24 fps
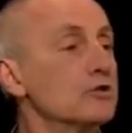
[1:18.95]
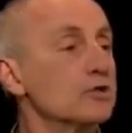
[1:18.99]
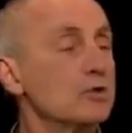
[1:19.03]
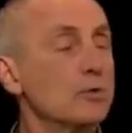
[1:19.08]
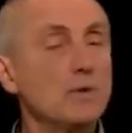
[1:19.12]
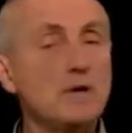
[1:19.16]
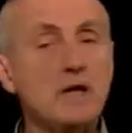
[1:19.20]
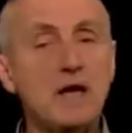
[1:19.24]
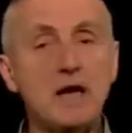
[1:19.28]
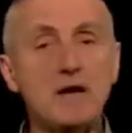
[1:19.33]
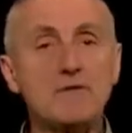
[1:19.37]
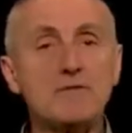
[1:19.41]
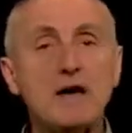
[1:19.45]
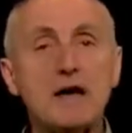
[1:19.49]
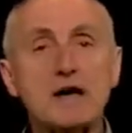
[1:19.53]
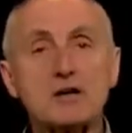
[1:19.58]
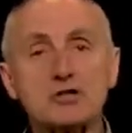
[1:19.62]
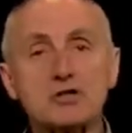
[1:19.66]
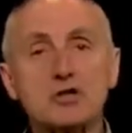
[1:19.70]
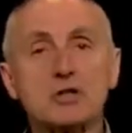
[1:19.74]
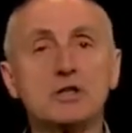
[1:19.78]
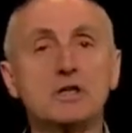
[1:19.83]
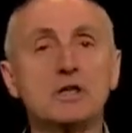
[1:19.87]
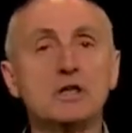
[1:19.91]
So we have
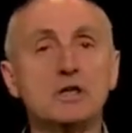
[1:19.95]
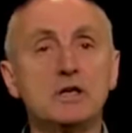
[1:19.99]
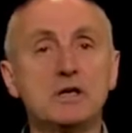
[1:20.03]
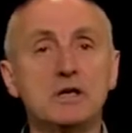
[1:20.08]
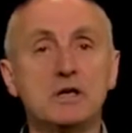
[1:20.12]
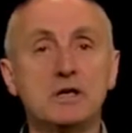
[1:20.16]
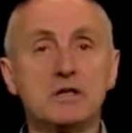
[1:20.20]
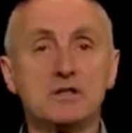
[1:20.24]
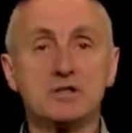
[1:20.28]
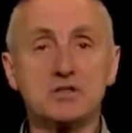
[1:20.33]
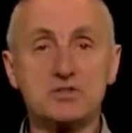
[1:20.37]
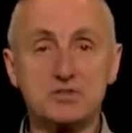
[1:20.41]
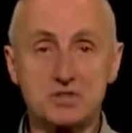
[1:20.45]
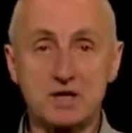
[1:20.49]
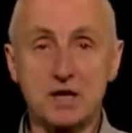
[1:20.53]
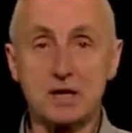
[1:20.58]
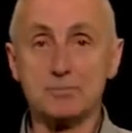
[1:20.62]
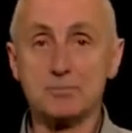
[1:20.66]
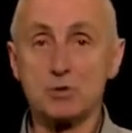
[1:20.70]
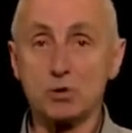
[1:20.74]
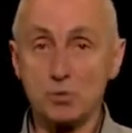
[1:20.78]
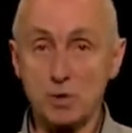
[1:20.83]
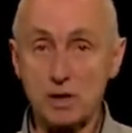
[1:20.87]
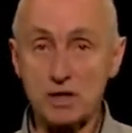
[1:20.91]
actually the
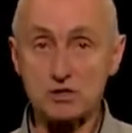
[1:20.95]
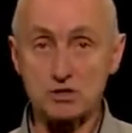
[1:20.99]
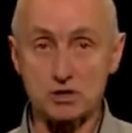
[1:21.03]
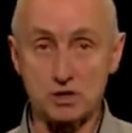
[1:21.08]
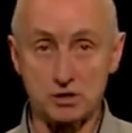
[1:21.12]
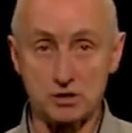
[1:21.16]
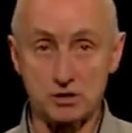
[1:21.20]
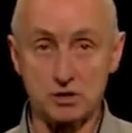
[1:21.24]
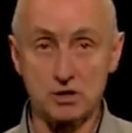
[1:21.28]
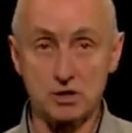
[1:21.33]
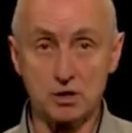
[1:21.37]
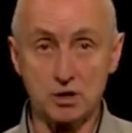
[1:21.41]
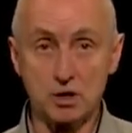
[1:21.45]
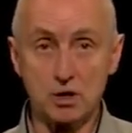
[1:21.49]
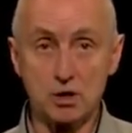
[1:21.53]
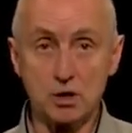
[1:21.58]
same equation,